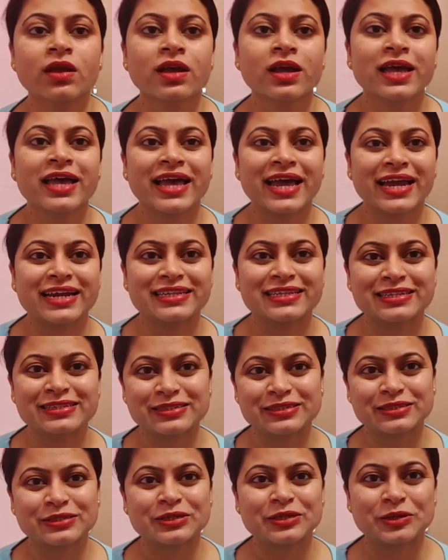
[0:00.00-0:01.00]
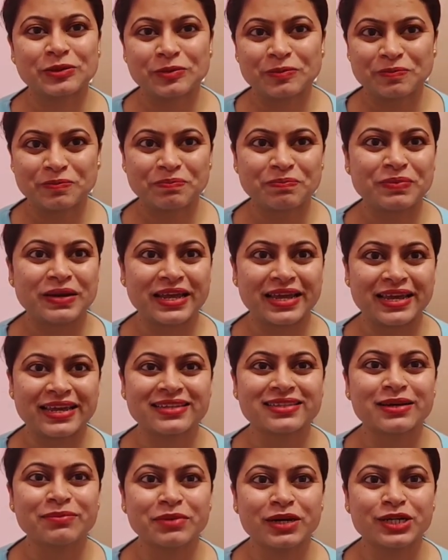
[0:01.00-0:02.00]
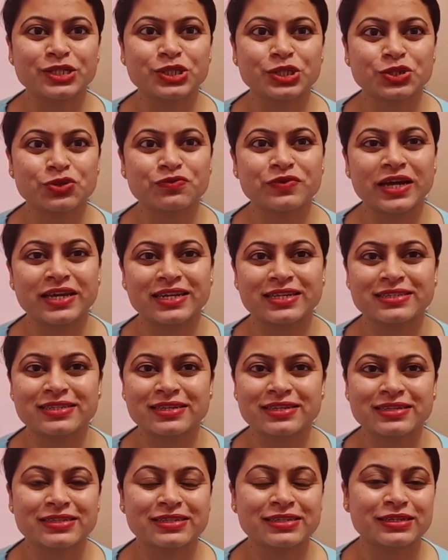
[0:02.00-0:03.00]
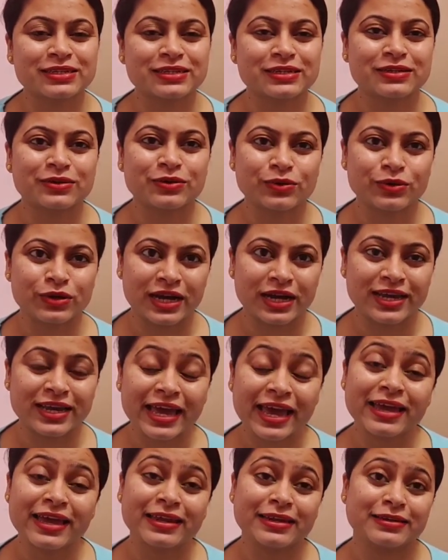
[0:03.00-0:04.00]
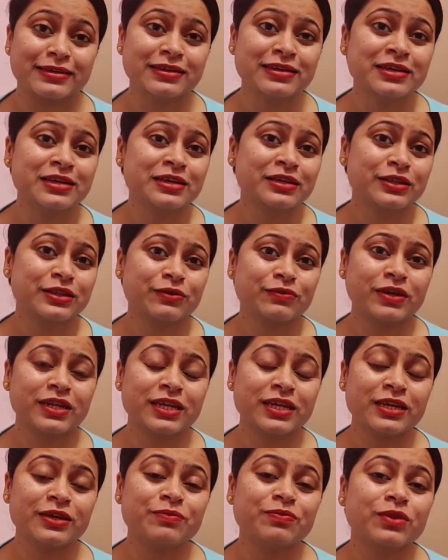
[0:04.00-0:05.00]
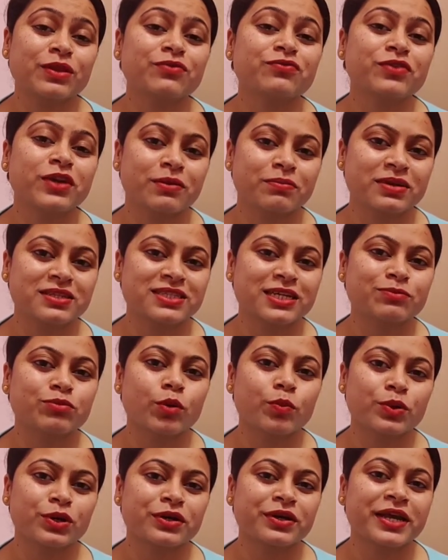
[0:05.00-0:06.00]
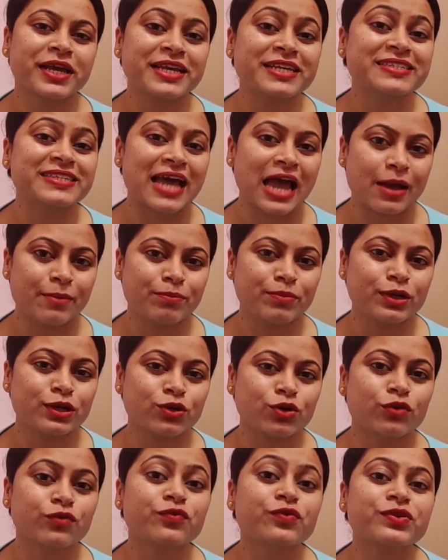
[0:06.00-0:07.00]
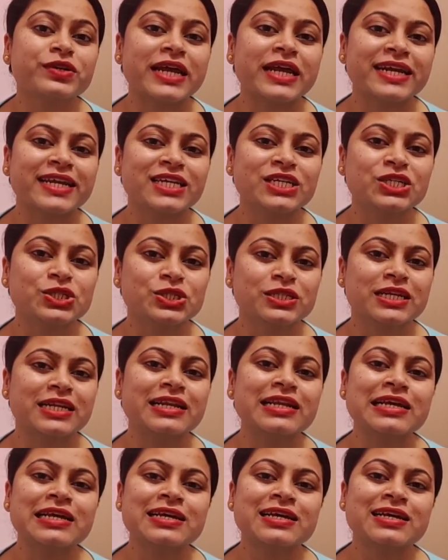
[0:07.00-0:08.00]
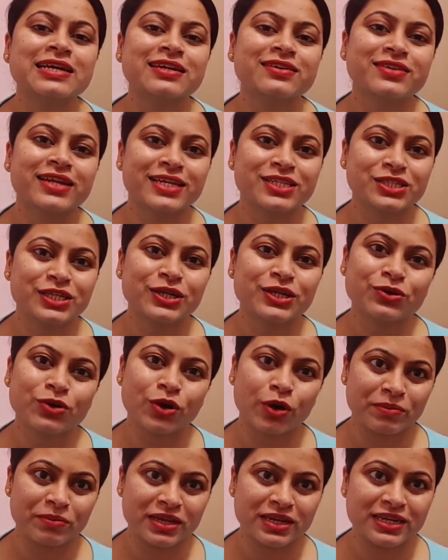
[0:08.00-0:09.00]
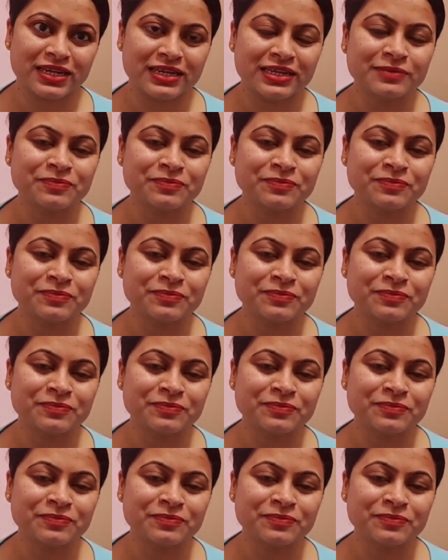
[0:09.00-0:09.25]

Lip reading: And this play, The Merchant of Venice, is again the very famous and popular example of traditional tragicomedy.